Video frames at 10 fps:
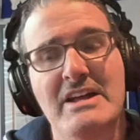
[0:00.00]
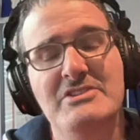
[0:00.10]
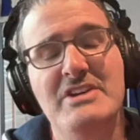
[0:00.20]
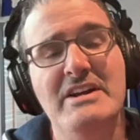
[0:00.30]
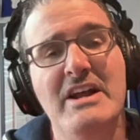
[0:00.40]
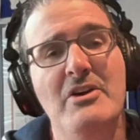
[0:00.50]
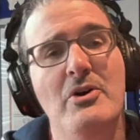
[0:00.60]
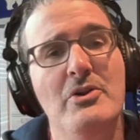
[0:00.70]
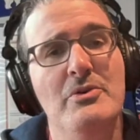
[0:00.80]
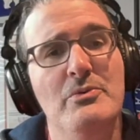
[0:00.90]
And check out
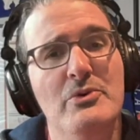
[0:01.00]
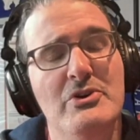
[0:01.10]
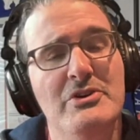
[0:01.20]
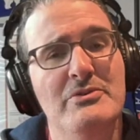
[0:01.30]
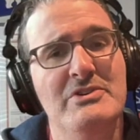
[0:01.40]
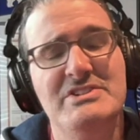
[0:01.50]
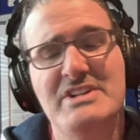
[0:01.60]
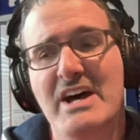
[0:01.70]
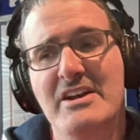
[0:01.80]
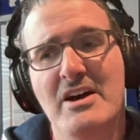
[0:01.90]
all that we're doing.
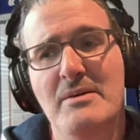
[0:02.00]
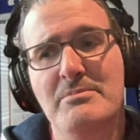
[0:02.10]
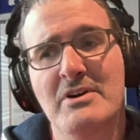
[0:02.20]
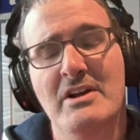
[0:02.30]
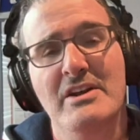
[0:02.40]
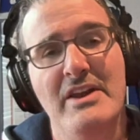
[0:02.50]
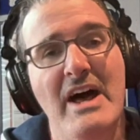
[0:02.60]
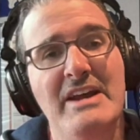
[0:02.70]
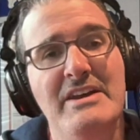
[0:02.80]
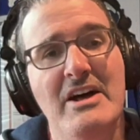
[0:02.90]
Sign up,
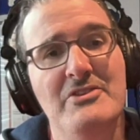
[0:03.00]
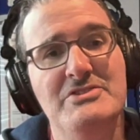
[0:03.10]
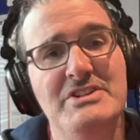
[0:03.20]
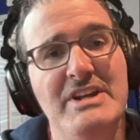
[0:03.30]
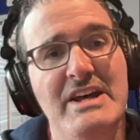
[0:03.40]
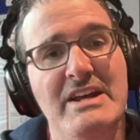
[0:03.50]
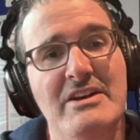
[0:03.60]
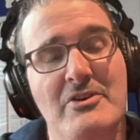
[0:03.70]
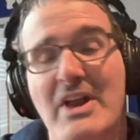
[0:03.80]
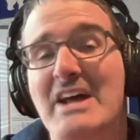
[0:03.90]
$9 a
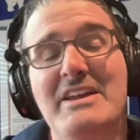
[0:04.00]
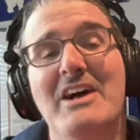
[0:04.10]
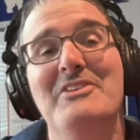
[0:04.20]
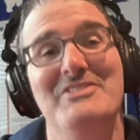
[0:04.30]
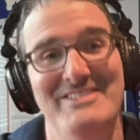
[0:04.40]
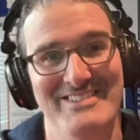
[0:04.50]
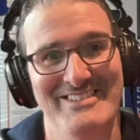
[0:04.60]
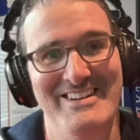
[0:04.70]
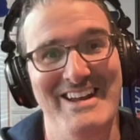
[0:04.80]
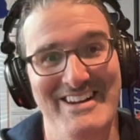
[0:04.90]
day, or $9.
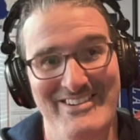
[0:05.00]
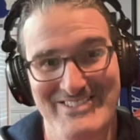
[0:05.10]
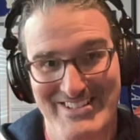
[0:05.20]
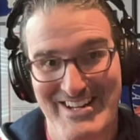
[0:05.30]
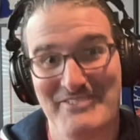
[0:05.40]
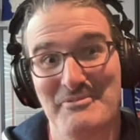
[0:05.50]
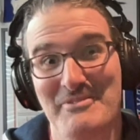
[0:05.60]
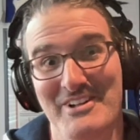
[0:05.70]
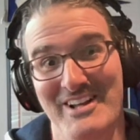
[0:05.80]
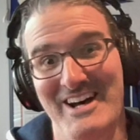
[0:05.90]
$9 a day would
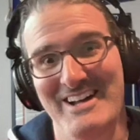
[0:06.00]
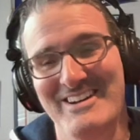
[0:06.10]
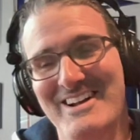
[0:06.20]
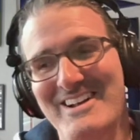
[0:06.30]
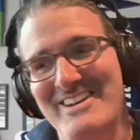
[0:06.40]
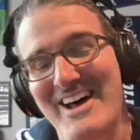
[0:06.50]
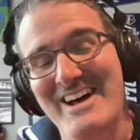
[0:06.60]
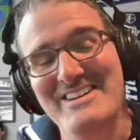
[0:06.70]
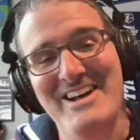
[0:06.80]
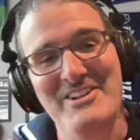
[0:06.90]
be a lot.
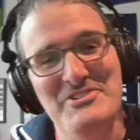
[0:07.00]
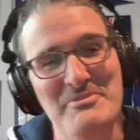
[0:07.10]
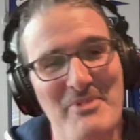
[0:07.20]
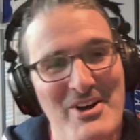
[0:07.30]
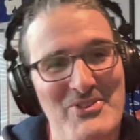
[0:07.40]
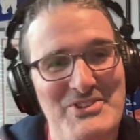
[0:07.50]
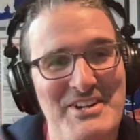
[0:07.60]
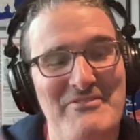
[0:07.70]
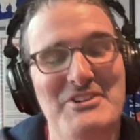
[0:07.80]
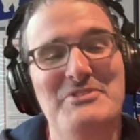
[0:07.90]
$9 a month,
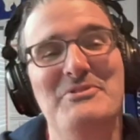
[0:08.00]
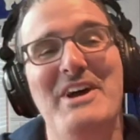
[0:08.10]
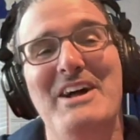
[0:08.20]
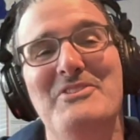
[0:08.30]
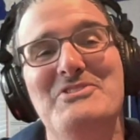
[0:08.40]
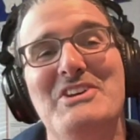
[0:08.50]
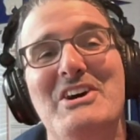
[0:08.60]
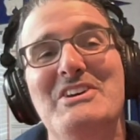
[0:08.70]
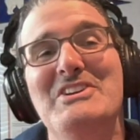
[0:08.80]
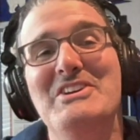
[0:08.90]
$72
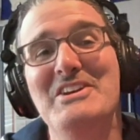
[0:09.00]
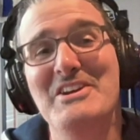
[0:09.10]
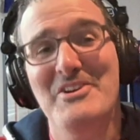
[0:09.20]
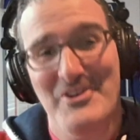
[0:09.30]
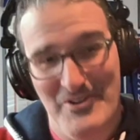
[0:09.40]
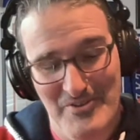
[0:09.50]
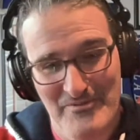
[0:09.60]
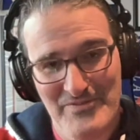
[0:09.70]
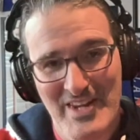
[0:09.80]
a year